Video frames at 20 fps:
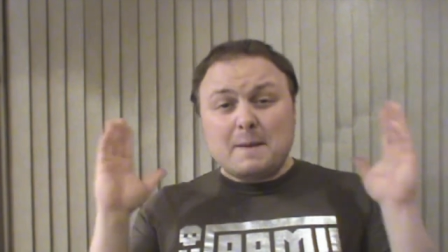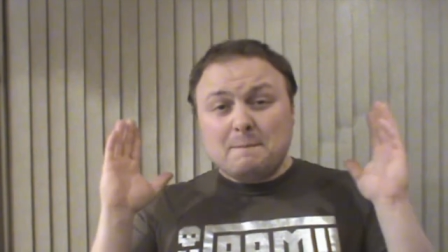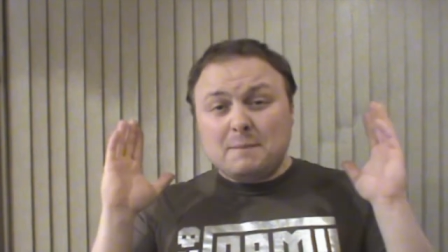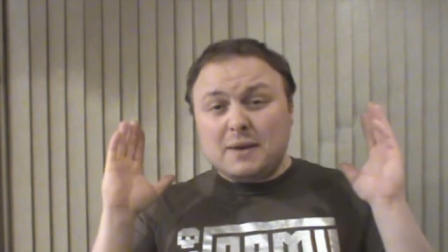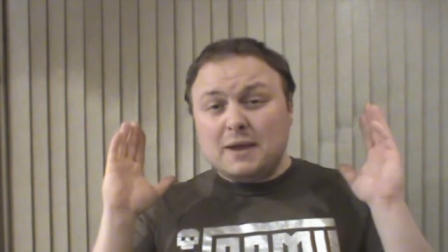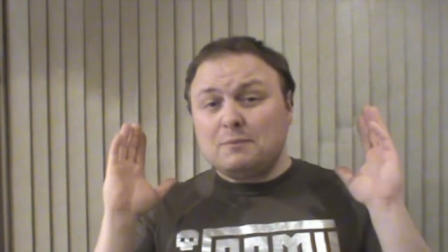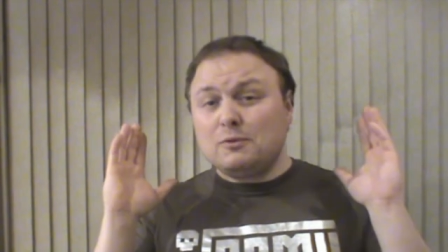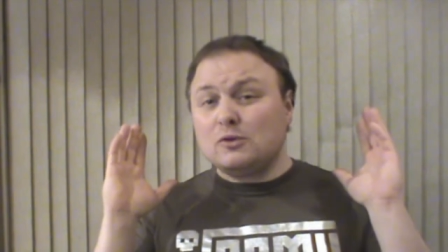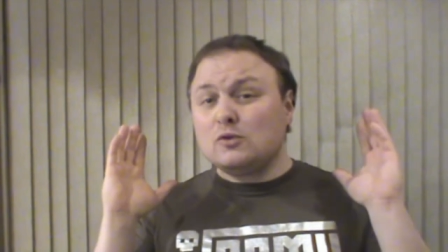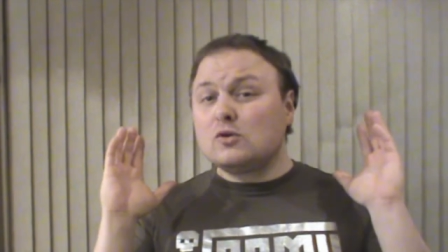
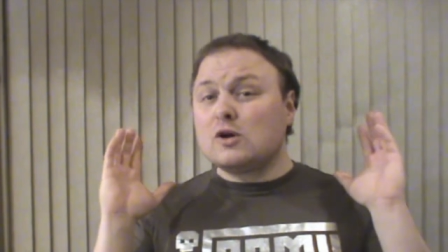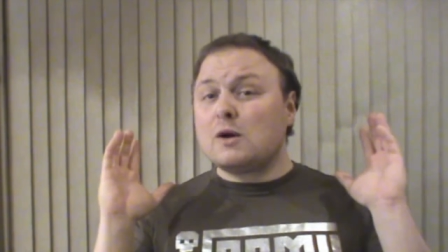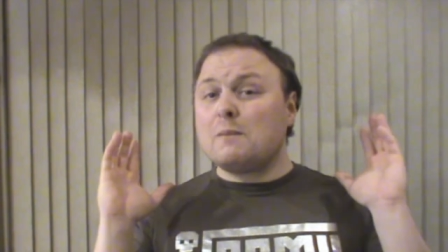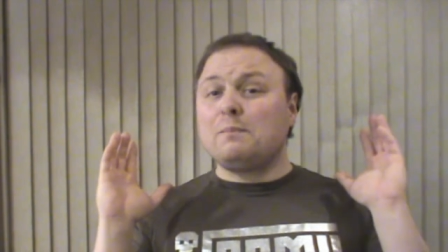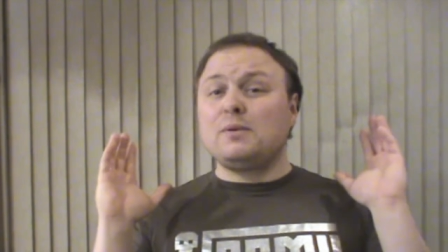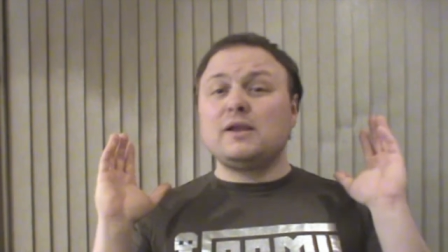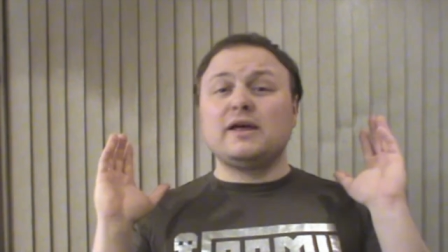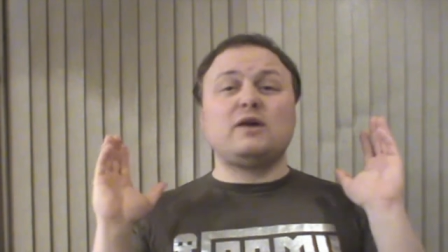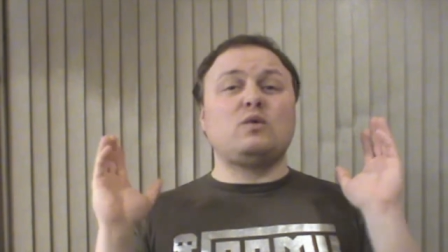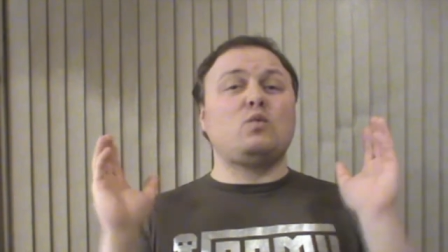people who
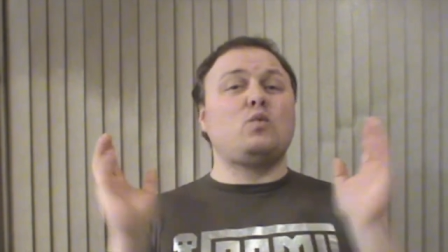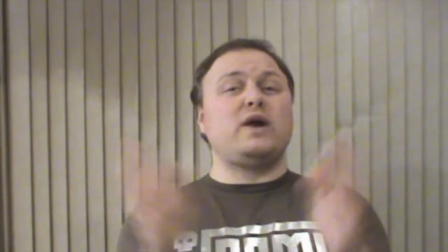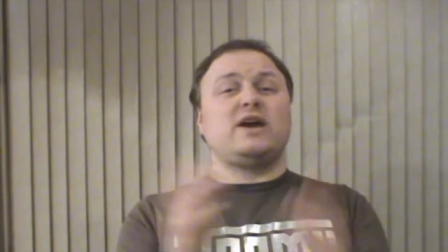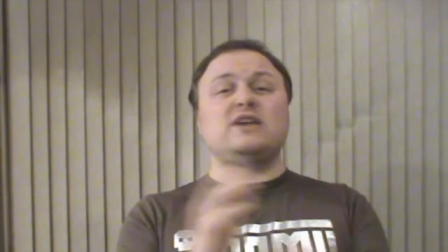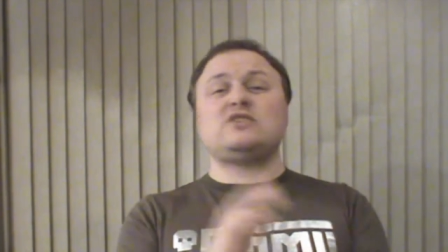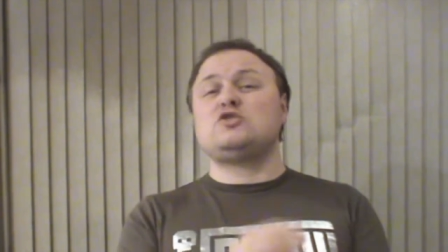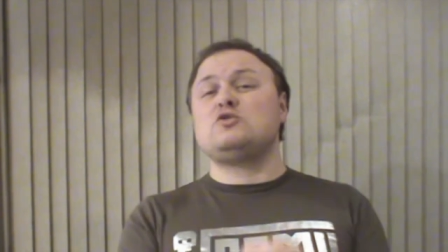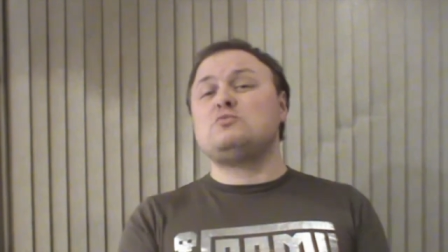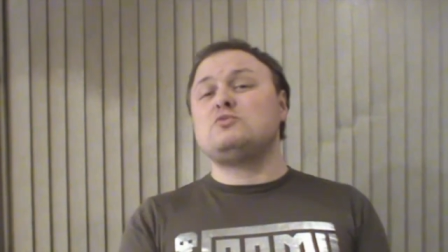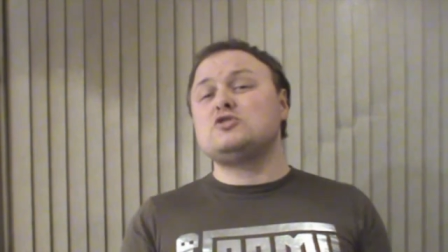complain
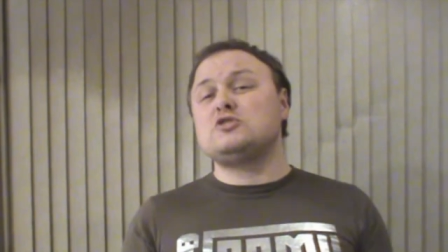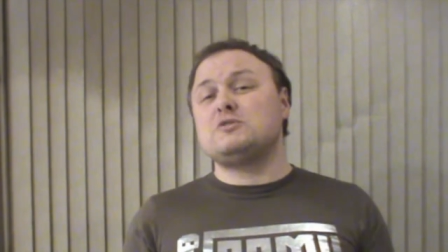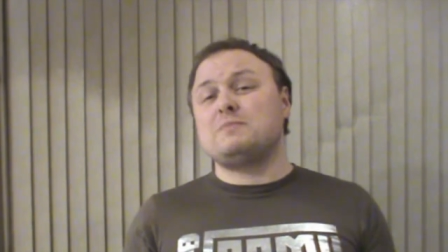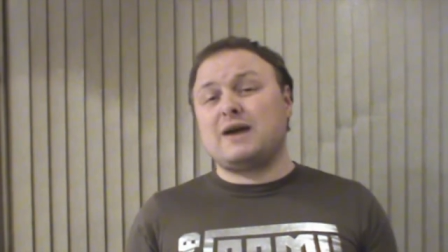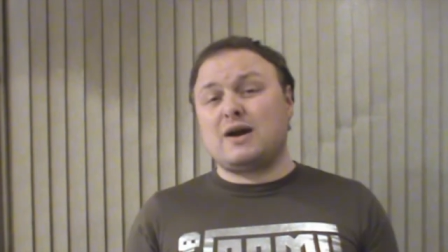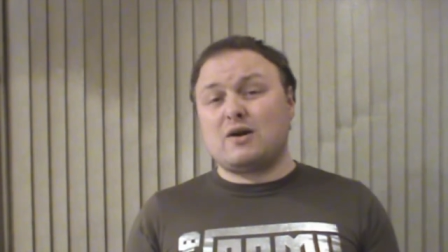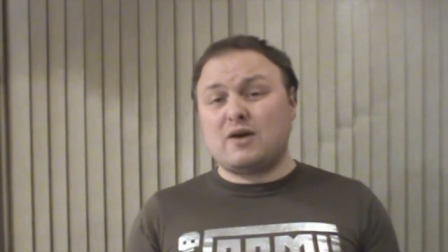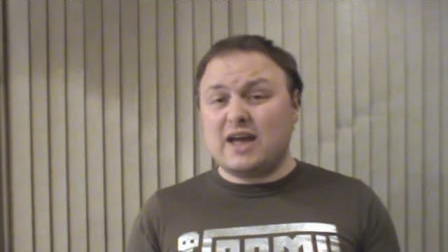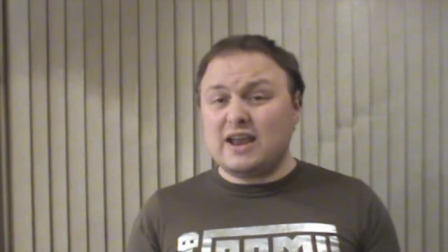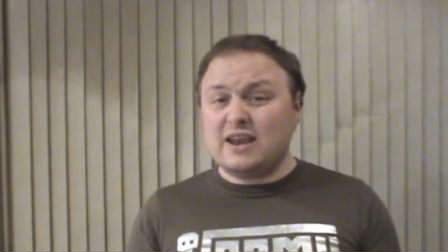way too much
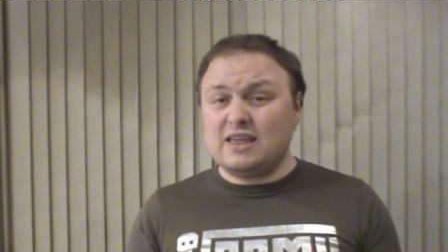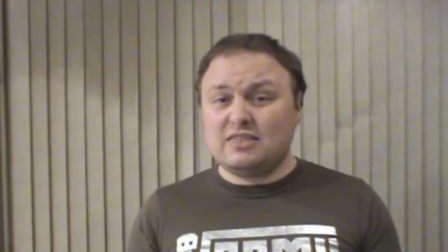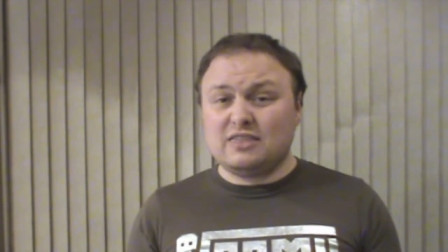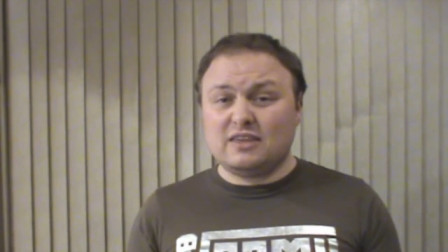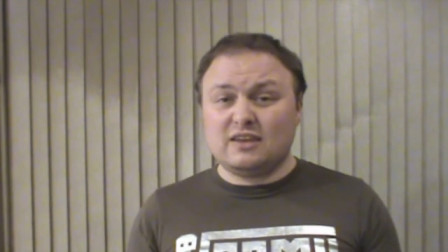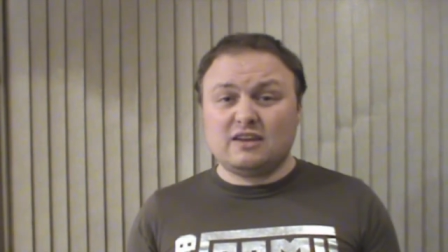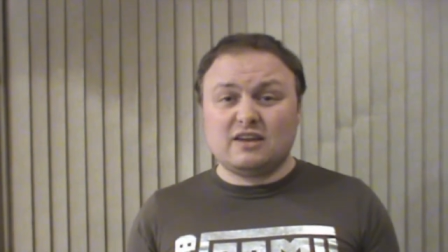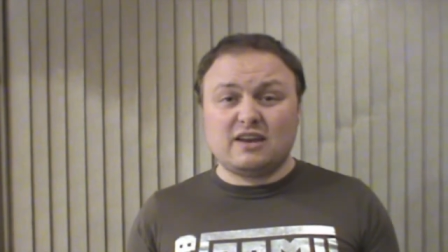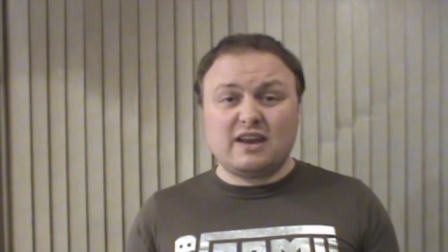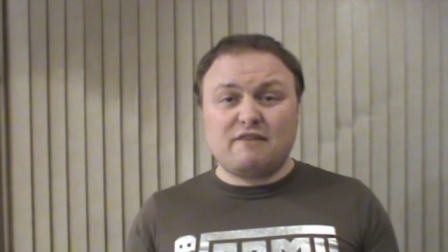about
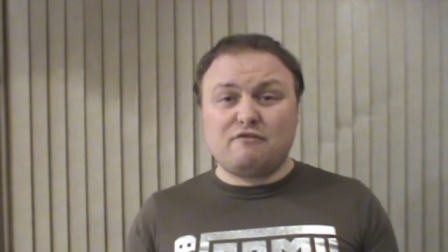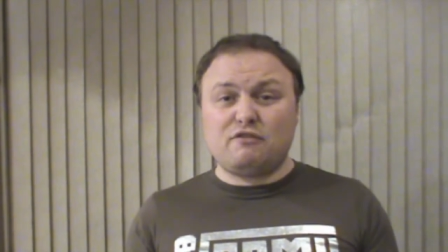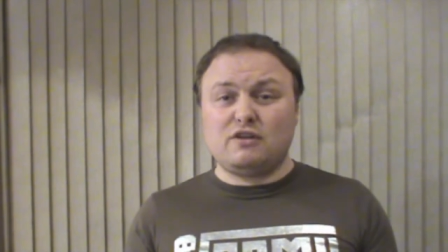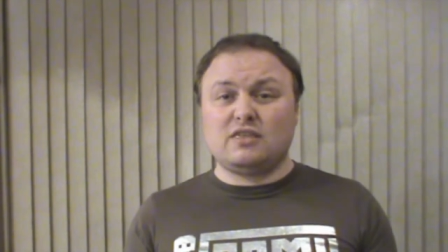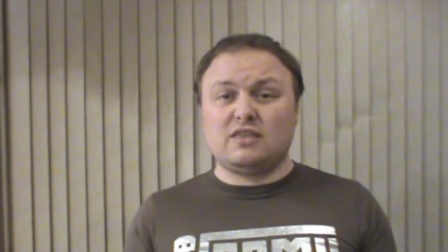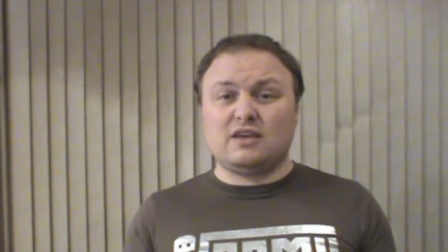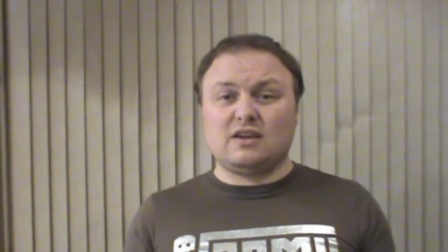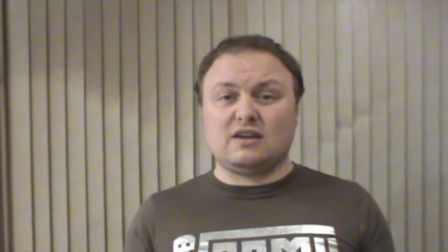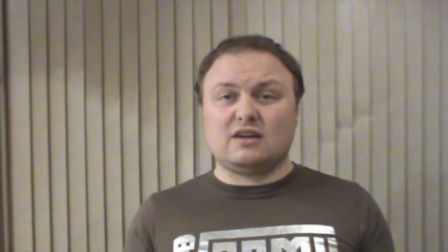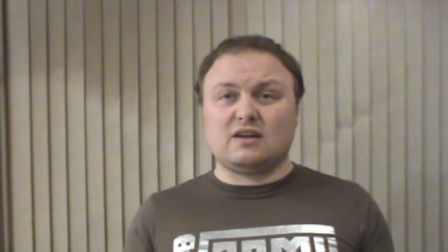anything and
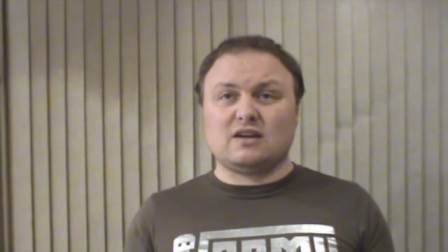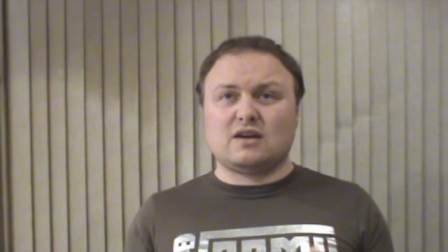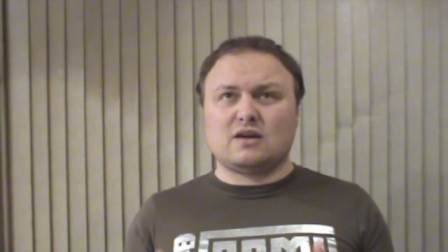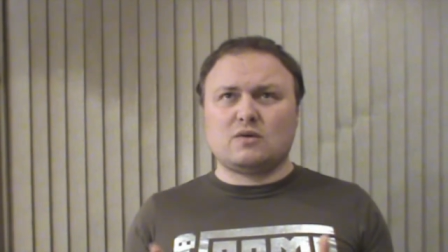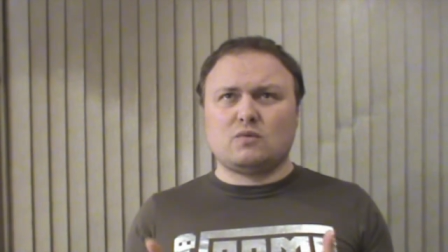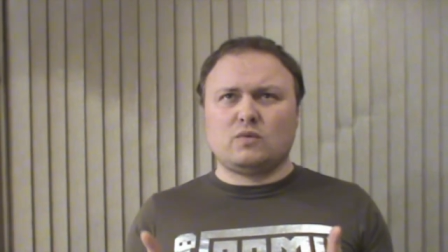everything,